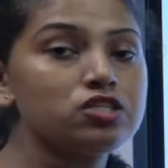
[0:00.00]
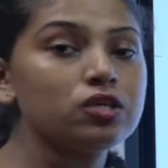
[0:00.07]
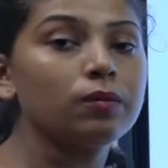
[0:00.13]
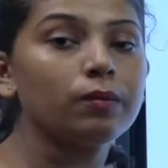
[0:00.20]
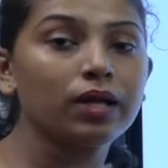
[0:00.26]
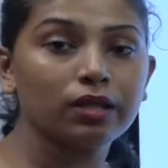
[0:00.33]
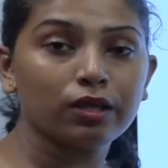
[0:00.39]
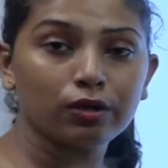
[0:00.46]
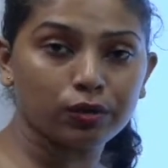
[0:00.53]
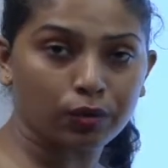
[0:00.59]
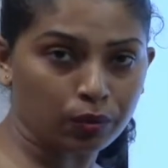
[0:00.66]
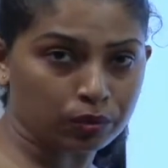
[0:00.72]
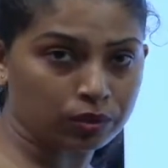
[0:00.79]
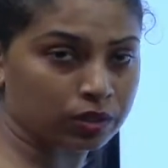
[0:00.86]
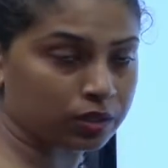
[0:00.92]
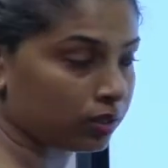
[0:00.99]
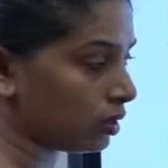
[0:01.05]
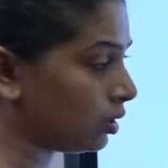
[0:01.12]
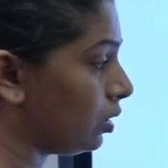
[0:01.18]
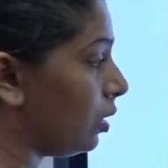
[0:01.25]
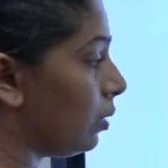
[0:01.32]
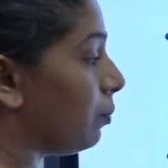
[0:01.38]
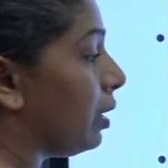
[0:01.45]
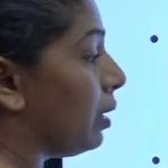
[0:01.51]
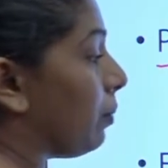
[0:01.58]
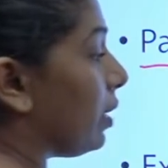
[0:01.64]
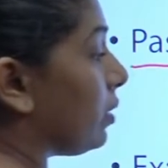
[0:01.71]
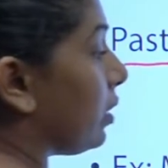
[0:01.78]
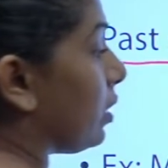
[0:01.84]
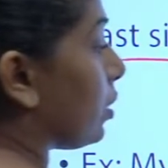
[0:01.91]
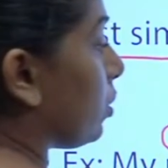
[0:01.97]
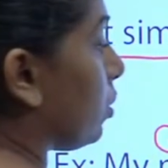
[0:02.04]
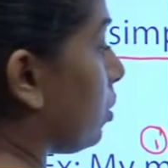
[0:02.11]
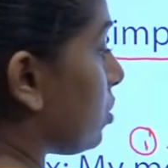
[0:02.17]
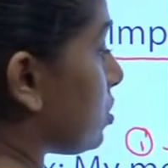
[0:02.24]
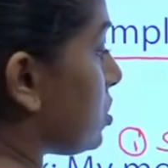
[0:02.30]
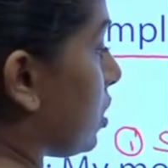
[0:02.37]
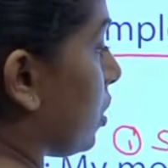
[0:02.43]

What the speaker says: your mother cook? My mother cooked